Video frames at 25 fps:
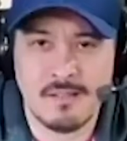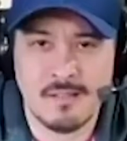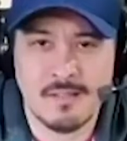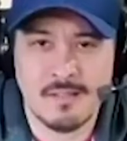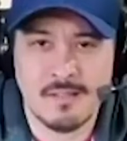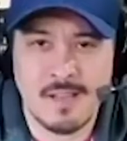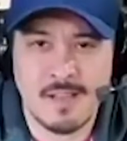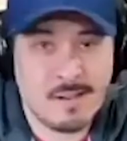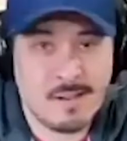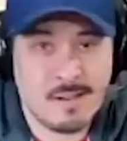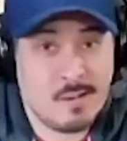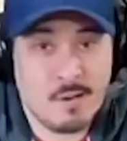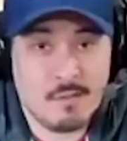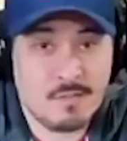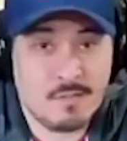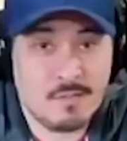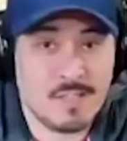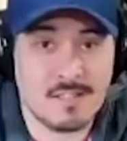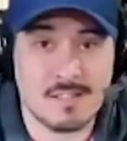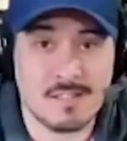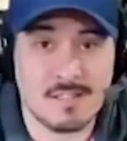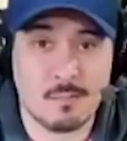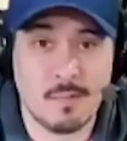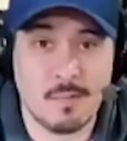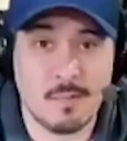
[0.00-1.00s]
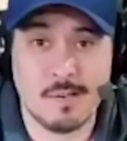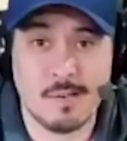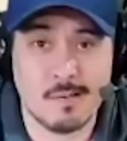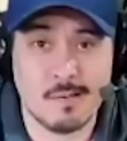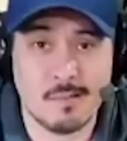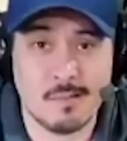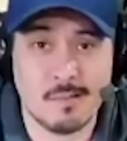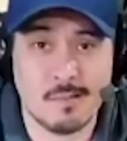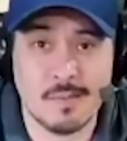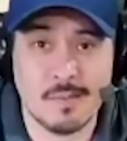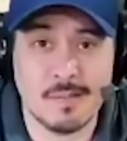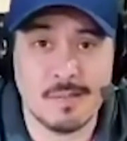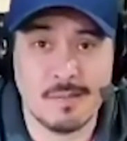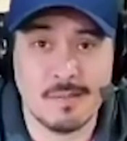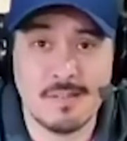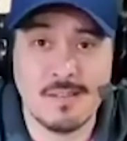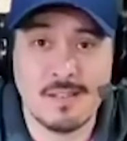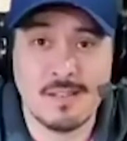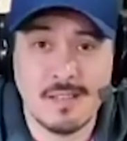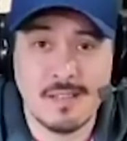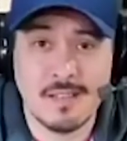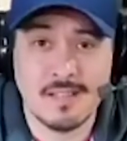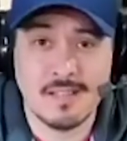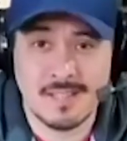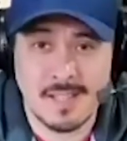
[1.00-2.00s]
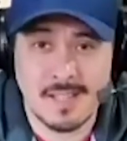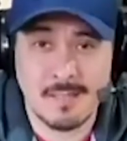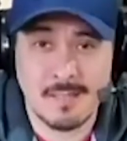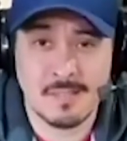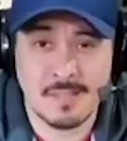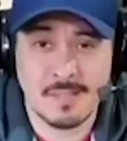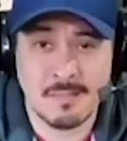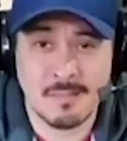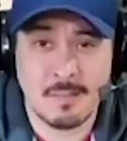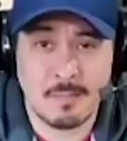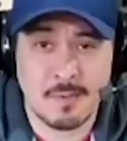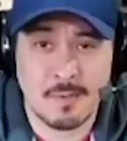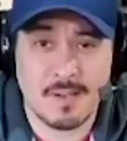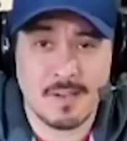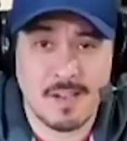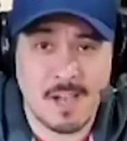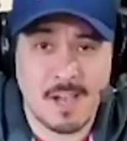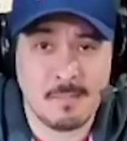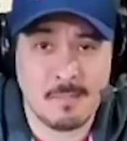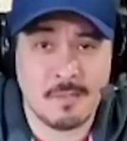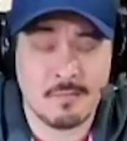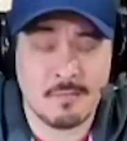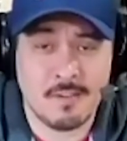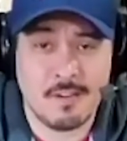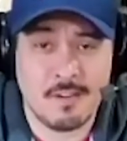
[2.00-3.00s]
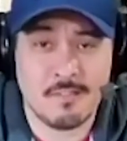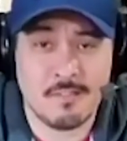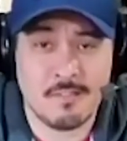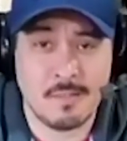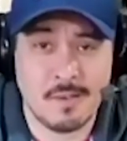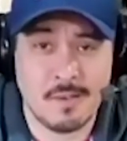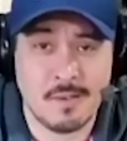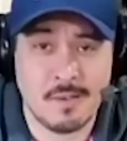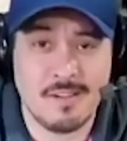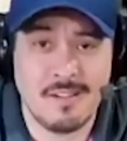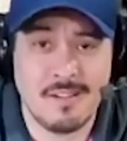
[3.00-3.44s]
I don't know if that's weird, but it seems to be pretty common for everybody.